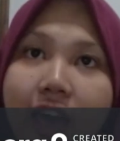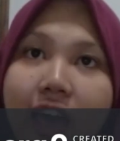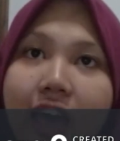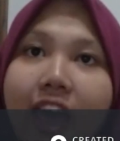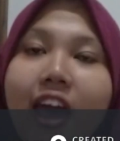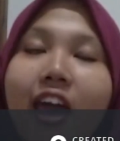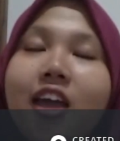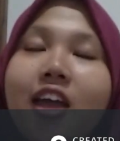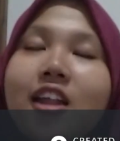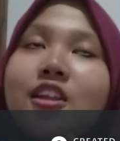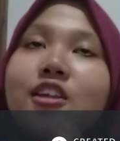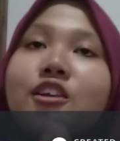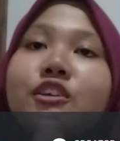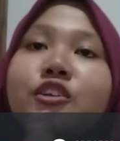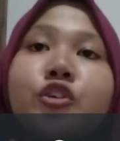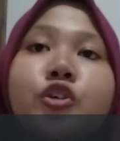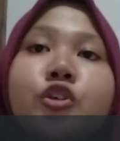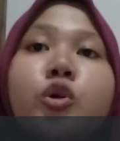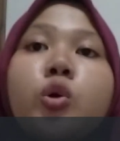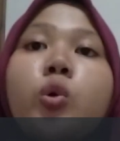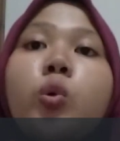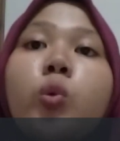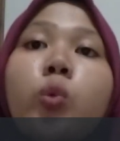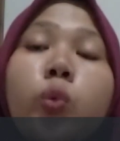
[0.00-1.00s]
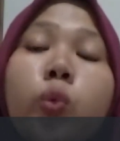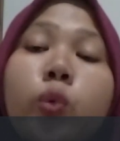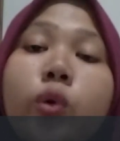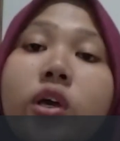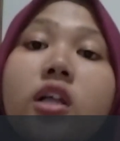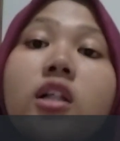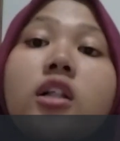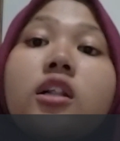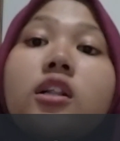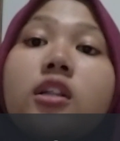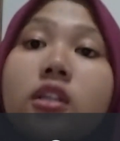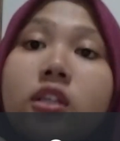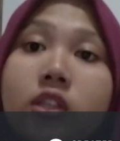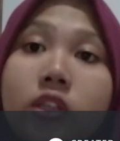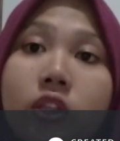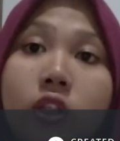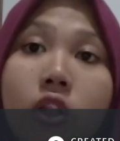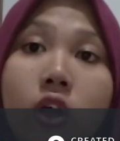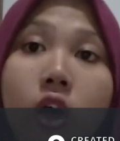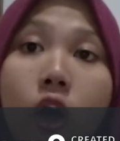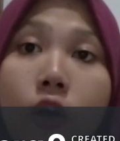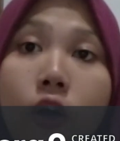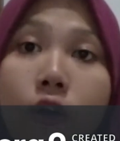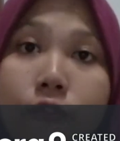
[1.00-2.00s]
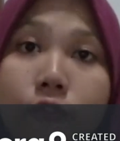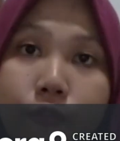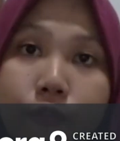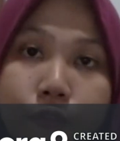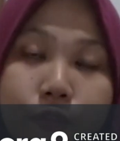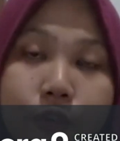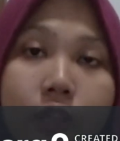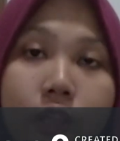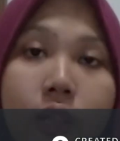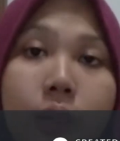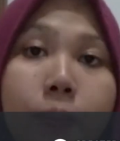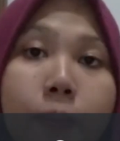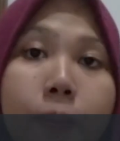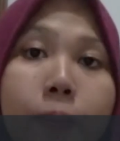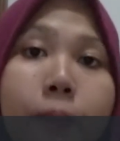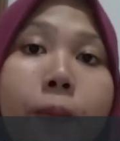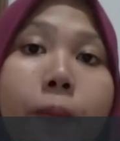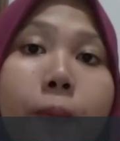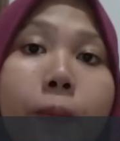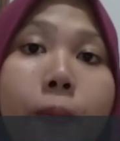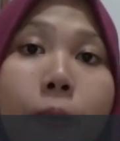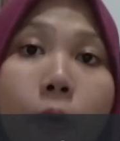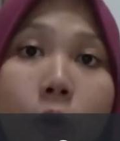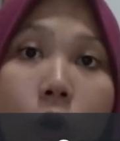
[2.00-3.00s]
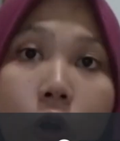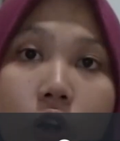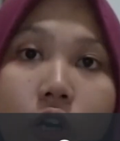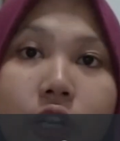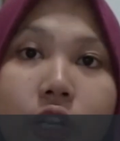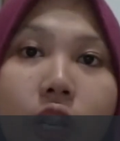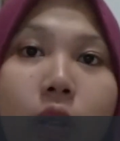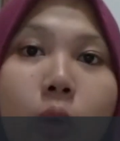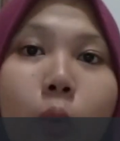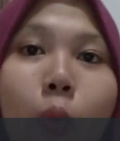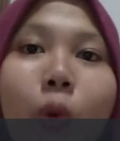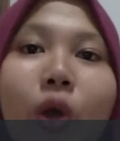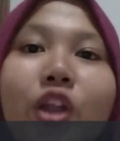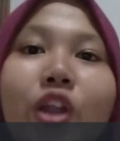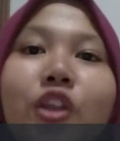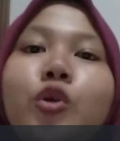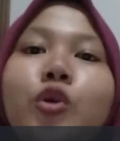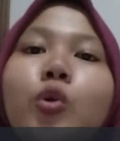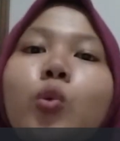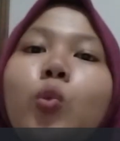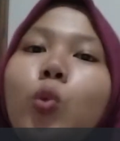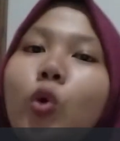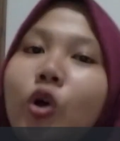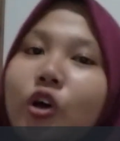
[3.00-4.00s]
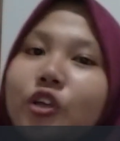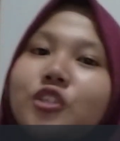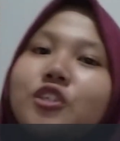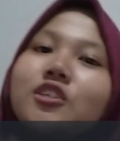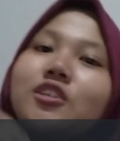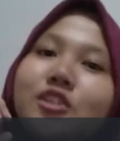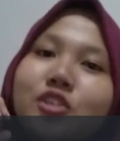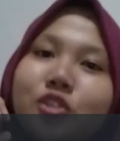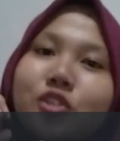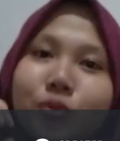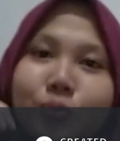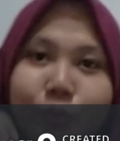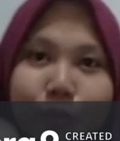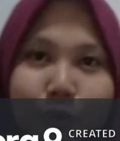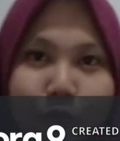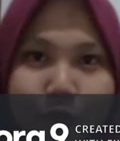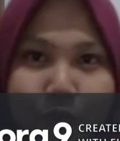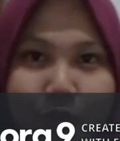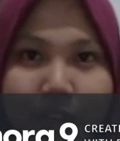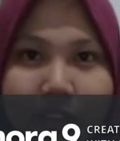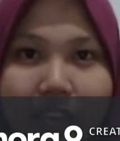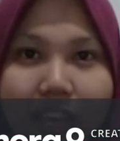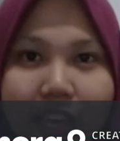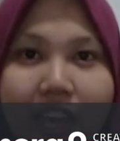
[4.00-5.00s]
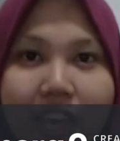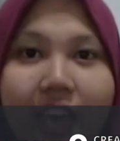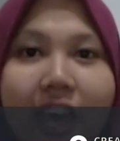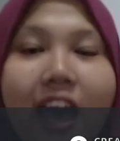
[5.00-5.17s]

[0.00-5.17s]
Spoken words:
and you will not feel bored when you watch this movie.